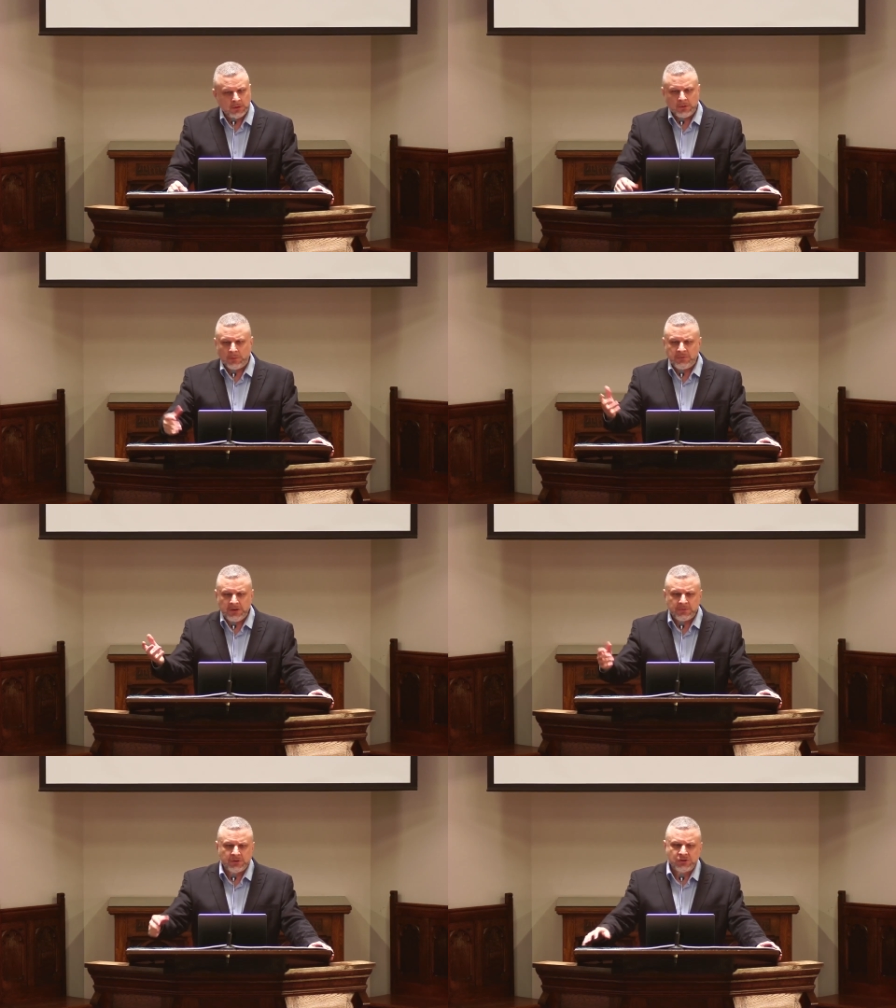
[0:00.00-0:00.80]
Our
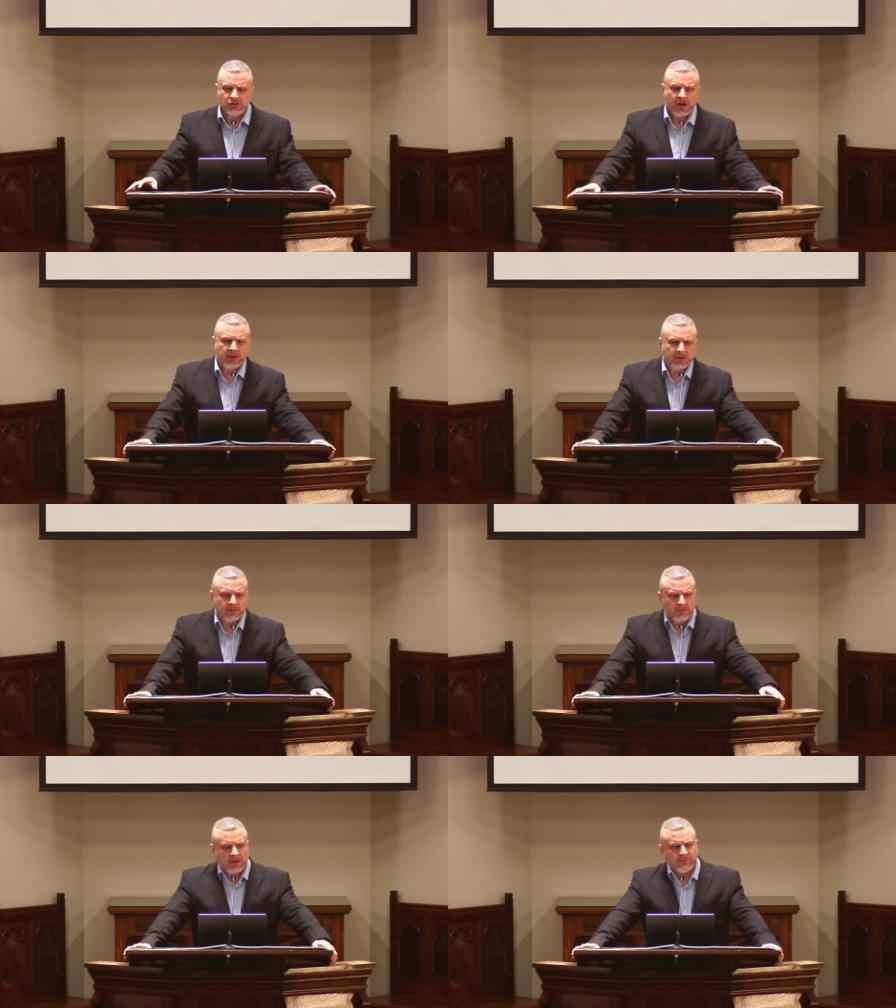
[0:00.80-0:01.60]
people in China,
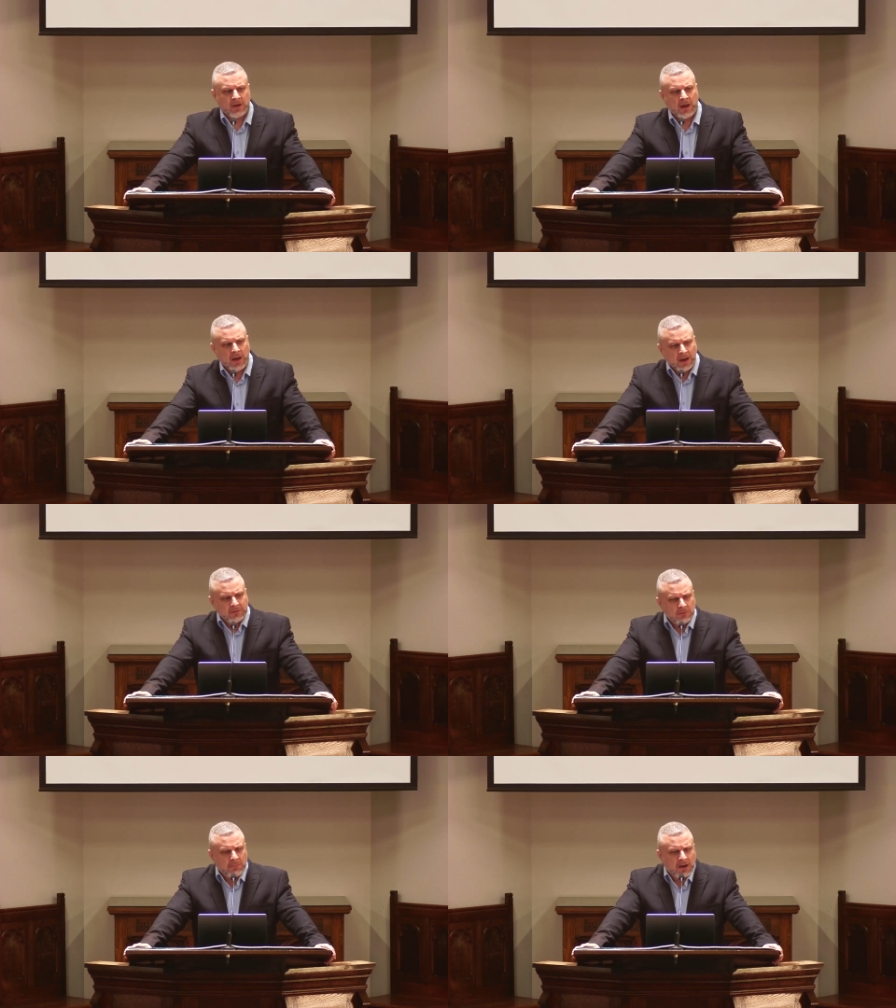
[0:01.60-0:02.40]
they have to hide
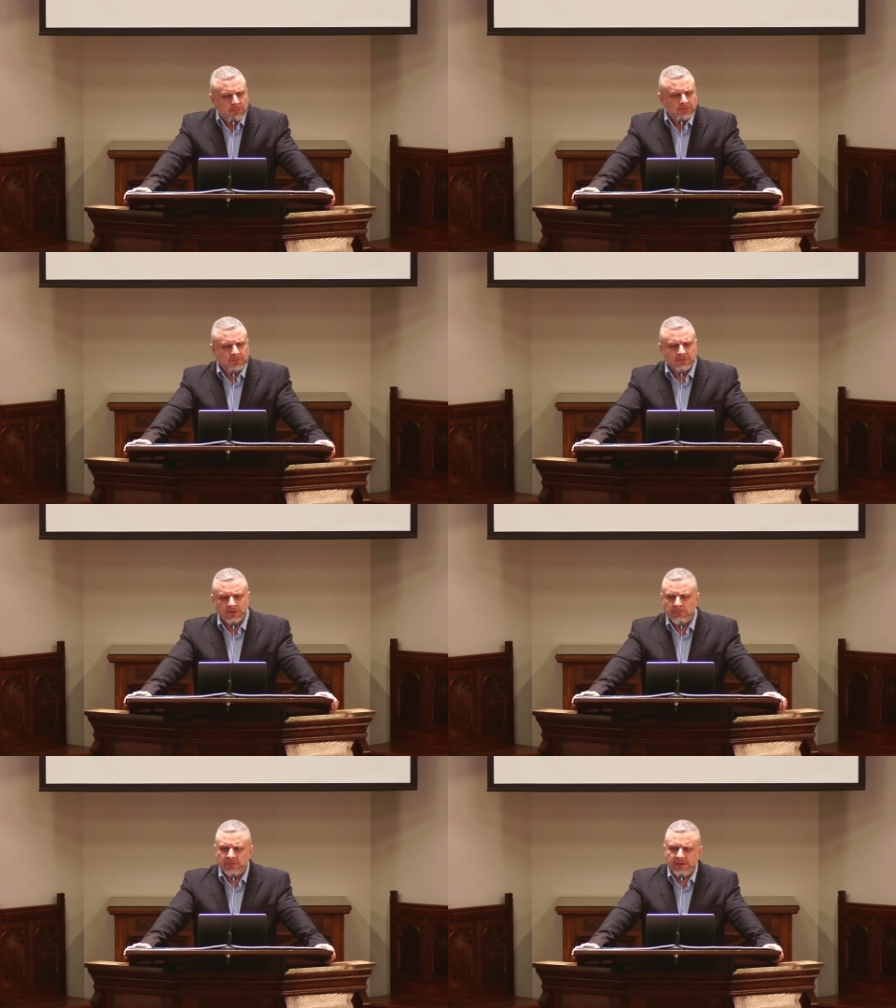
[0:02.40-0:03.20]
their Bibles in
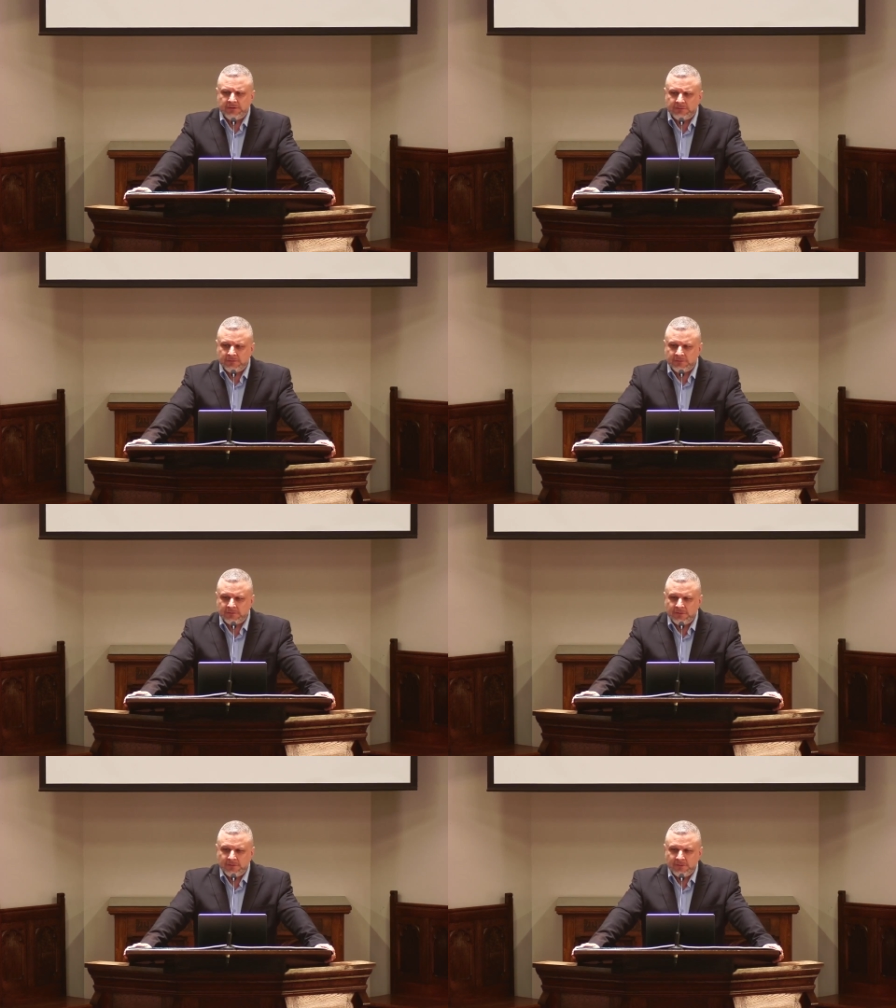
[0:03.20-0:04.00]
some places.
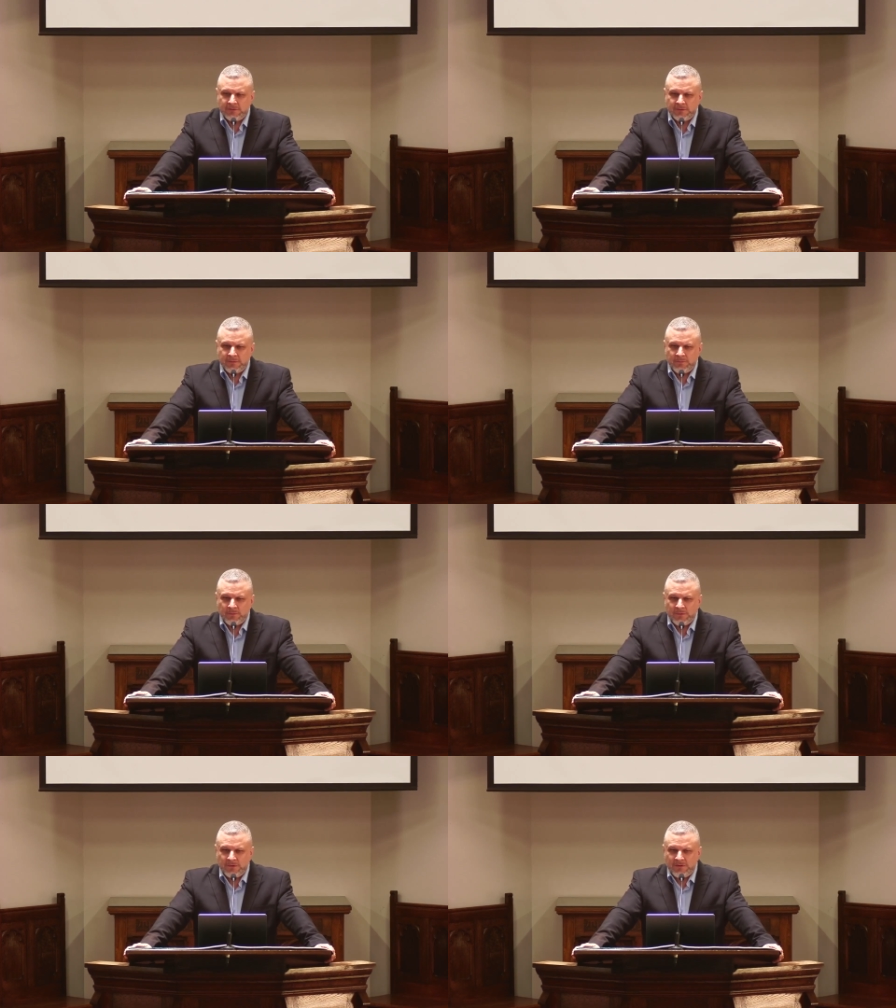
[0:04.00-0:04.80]

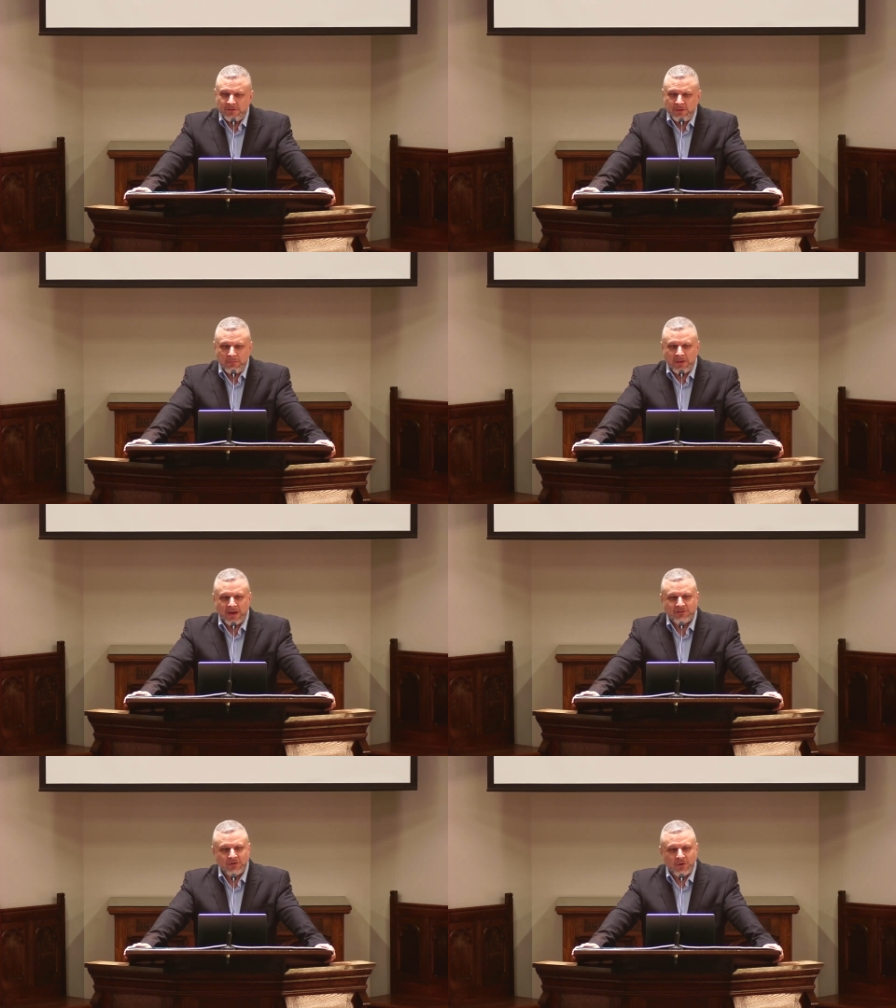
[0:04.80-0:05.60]

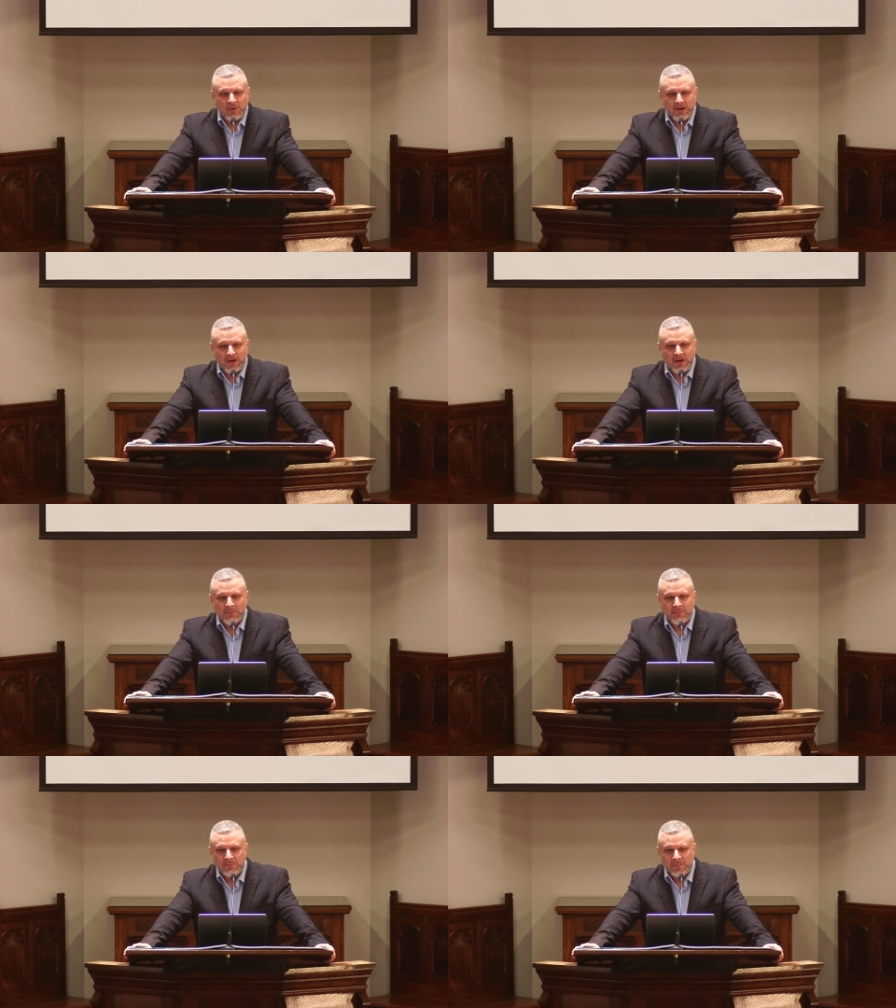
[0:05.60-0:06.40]
Imagine growing up